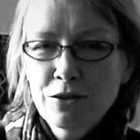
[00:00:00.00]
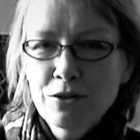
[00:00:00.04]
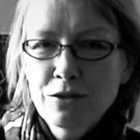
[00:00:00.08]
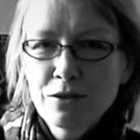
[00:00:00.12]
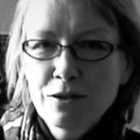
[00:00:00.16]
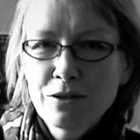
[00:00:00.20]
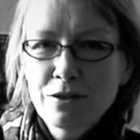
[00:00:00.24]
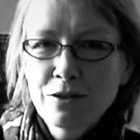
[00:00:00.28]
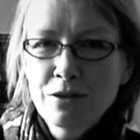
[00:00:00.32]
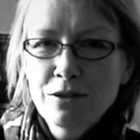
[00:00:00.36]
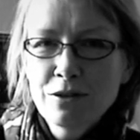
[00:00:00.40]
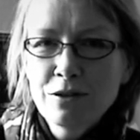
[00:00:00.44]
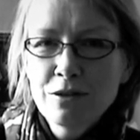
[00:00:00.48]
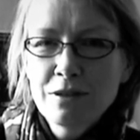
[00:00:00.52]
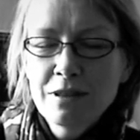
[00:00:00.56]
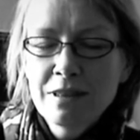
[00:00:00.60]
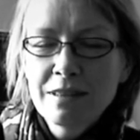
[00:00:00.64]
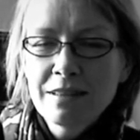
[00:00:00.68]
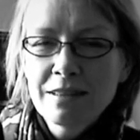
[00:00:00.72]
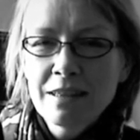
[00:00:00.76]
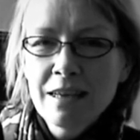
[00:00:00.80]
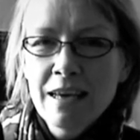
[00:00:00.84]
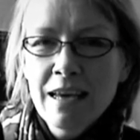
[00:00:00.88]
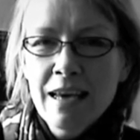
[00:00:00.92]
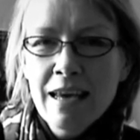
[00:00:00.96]
short
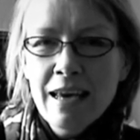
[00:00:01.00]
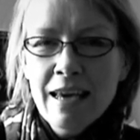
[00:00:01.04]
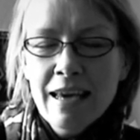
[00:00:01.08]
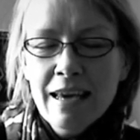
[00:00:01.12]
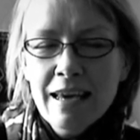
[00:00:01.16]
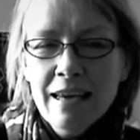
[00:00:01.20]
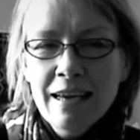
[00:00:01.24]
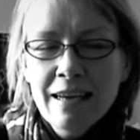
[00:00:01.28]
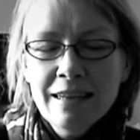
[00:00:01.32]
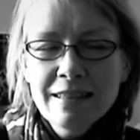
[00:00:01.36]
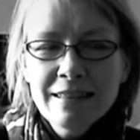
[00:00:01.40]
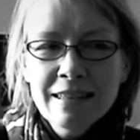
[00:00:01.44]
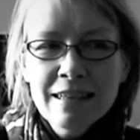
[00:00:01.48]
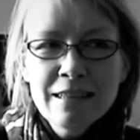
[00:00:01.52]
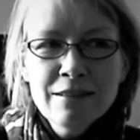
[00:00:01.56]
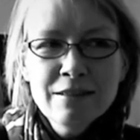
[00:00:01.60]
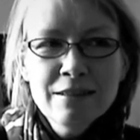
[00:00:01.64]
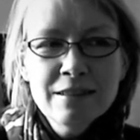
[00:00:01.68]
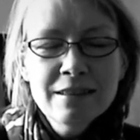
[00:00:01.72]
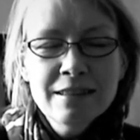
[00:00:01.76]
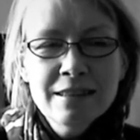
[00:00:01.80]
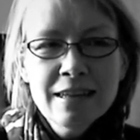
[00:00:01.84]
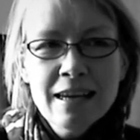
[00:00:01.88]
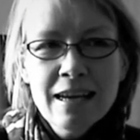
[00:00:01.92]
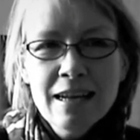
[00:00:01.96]
stories it
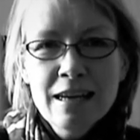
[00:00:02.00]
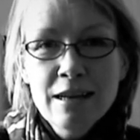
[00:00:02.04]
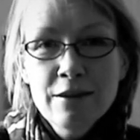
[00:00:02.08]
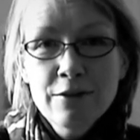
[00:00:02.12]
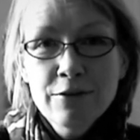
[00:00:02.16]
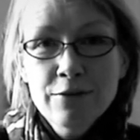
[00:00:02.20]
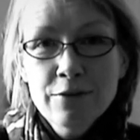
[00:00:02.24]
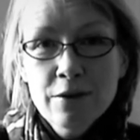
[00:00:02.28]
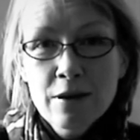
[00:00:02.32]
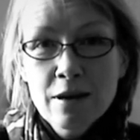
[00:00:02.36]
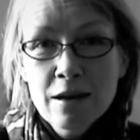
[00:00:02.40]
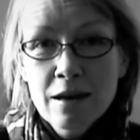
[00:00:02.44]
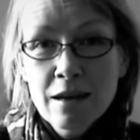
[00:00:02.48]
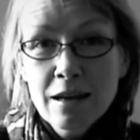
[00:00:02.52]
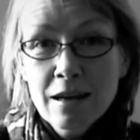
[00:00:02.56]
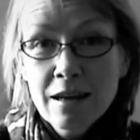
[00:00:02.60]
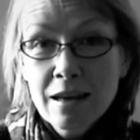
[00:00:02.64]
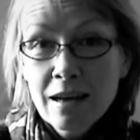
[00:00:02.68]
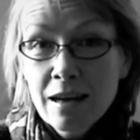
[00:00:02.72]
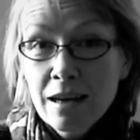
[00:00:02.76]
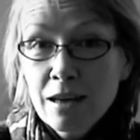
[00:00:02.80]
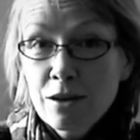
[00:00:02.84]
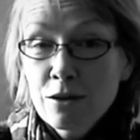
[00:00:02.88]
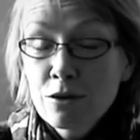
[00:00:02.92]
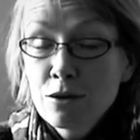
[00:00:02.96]
tells the tale of a
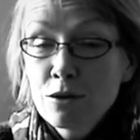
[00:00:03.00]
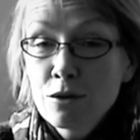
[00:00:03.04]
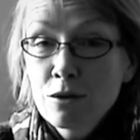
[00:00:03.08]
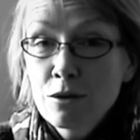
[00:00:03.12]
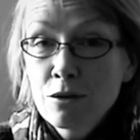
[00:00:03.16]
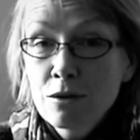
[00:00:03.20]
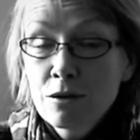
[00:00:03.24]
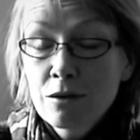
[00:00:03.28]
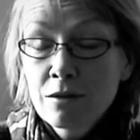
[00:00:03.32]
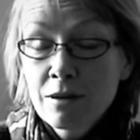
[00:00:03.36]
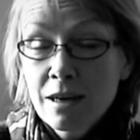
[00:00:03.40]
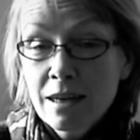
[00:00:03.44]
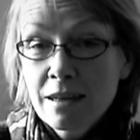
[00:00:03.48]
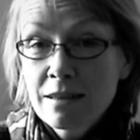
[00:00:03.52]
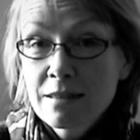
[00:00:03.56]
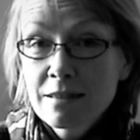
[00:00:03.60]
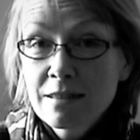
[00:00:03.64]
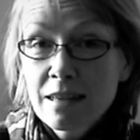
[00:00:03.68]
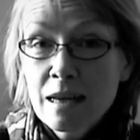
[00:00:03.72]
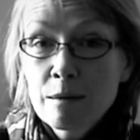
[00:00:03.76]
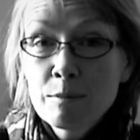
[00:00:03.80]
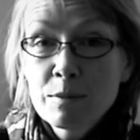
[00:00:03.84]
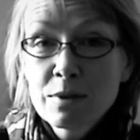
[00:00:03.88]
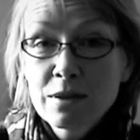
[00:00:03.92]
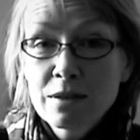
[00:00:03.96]
guy called Gregor
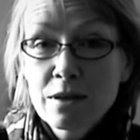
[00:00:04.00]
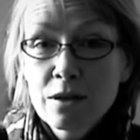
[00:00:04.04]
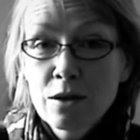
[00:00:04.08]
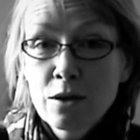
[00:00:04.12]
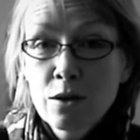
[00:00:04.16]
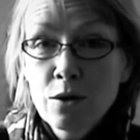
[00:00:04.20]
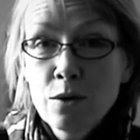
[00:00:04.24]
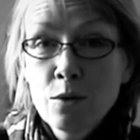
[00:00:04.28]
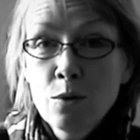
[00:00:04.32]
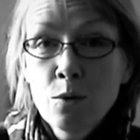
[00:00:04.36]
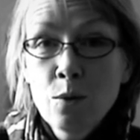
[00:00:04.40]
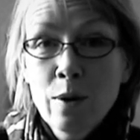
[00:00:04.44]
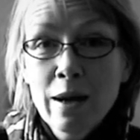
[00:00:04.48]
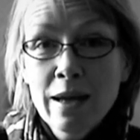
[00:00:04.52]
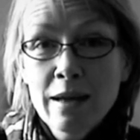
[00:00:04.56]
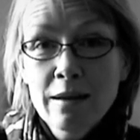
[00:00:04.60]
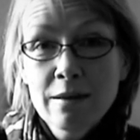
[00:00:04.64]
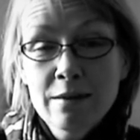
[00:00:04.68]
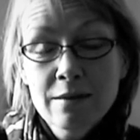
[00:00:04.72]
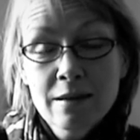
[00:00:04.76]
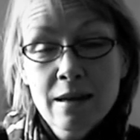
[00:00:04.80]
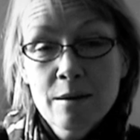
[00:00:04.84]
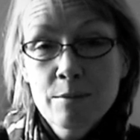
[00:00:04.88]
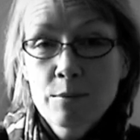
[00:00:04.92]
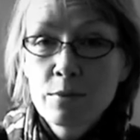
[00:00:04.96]
Samsa who
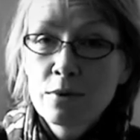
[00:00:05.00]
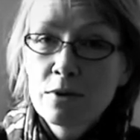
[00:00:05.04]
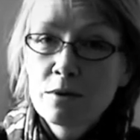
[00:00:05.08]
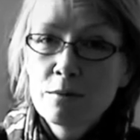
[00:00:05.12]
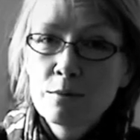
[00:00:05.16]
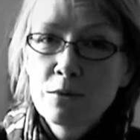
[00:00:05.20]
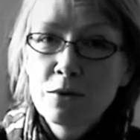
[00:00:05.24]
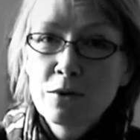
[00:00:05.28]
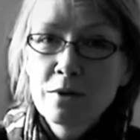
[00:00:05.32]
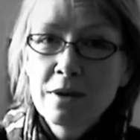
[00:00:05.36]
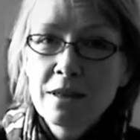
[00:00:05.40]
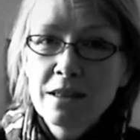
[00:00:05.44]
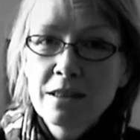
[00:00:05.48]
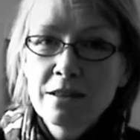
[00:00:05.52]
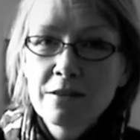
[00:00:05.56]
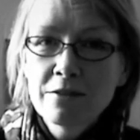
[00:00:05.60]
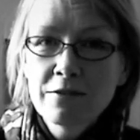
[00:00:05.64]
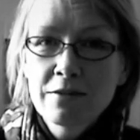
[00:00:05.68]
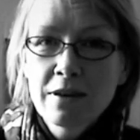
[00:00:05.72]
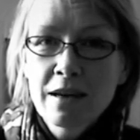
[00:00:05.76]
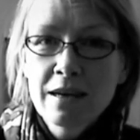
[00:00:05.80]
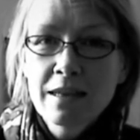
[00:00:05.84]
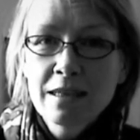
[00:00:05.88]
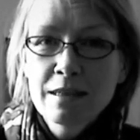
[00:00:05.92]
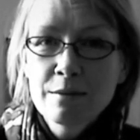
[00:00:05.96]
wakes up one morning to
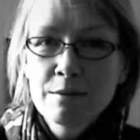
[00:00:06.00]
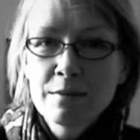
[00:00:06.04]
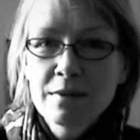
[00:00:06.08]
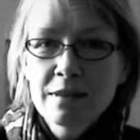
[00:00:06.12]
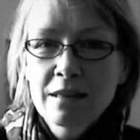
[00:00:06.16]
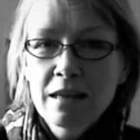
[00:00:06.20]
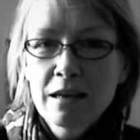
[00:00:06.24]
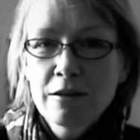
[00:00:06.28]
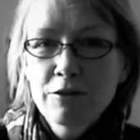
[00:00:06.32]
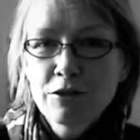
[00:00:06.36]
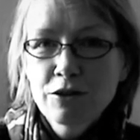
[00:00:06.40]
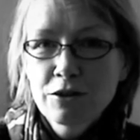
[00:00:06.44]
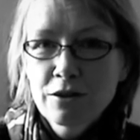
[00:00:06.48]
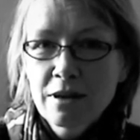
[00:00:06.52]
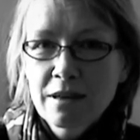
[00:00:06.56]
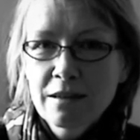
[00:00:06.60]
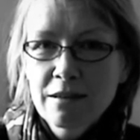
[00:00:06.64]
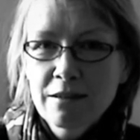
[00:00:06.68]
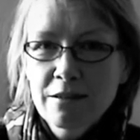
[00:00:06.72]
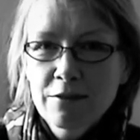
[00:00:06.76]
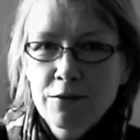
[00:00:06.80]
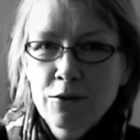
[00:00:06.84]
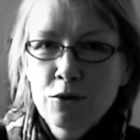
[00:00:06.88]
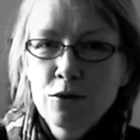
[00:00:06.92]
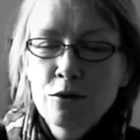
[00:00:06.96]
find himself
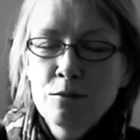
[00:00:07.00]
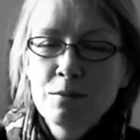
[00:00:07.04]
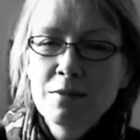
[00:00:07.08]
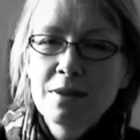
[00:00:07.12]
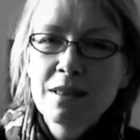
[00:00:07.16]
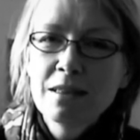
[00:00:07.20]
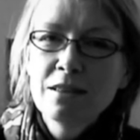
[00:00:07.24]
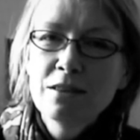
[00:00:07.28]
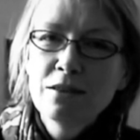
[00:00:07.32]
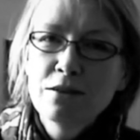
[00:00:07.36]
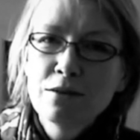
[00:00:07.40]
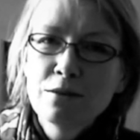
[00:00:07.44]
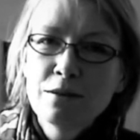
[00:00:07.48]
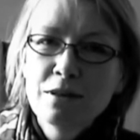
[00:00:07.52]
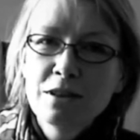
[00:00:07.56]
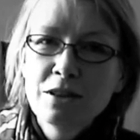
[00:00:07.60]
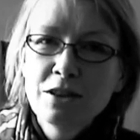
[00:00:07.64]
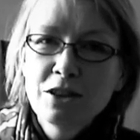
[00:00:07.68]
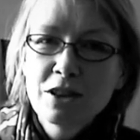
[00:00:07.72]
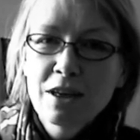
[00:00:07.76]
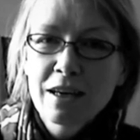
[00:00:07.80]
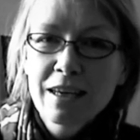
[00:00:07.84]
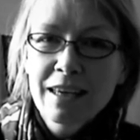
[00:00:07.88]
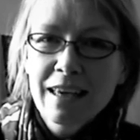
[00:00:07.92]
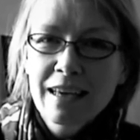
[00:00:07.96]
transformed into a
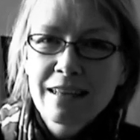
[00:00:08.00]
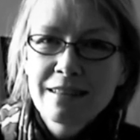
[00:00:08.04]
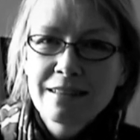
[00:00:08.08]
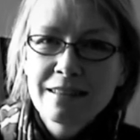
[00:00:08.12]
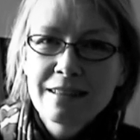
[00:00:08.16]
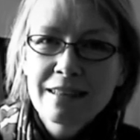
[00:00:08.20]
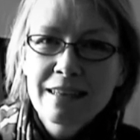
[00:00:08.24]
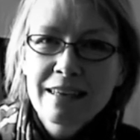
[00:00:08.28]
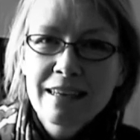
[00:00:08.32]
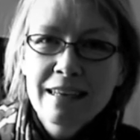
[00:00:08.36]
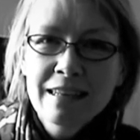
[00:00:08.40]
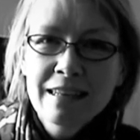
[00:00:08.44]
gigantic